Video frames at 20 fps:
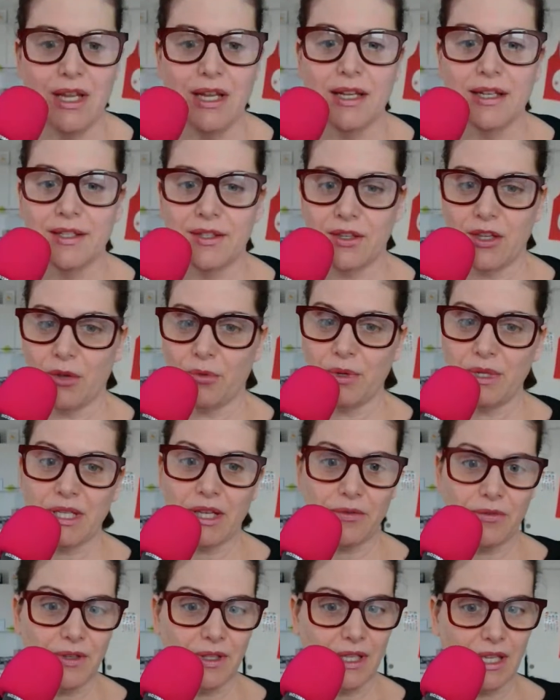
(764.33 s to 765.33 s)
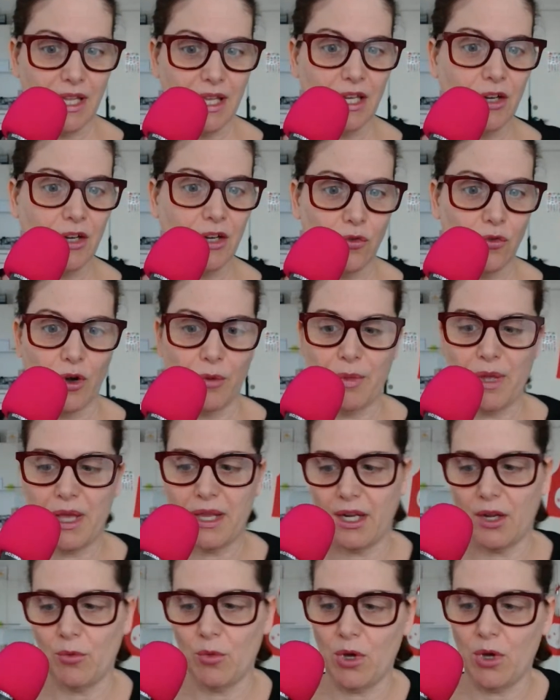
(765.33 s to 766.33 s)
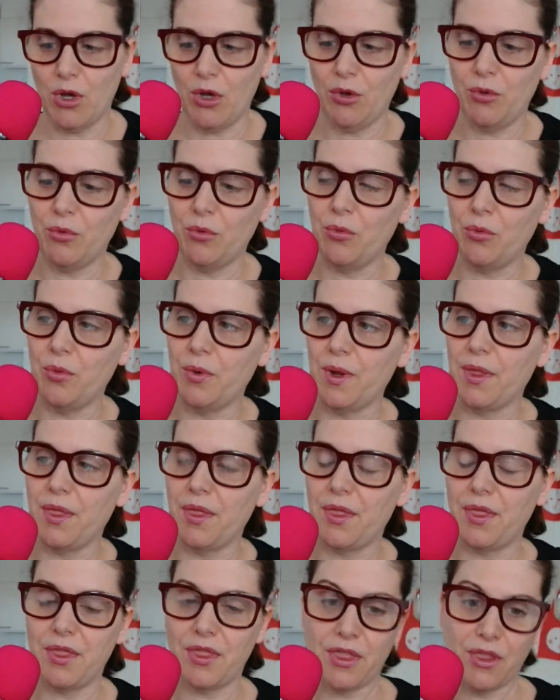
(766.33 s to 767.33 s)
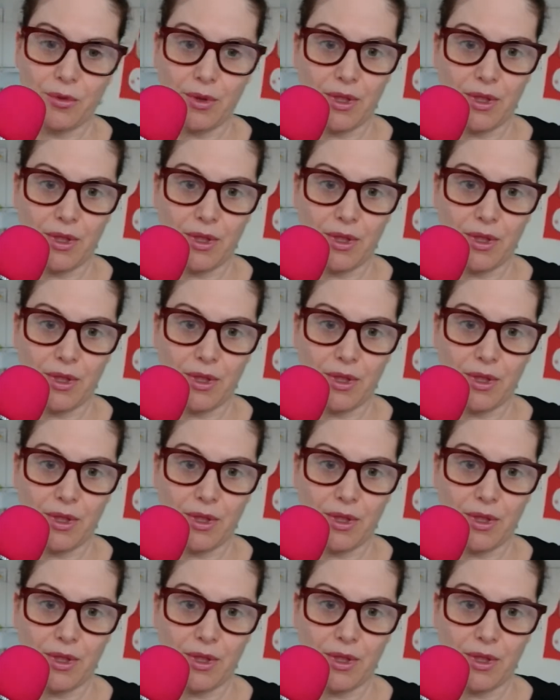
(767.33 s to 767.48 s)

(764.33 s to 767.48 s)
So yeah, we definitely hit a formatting wall with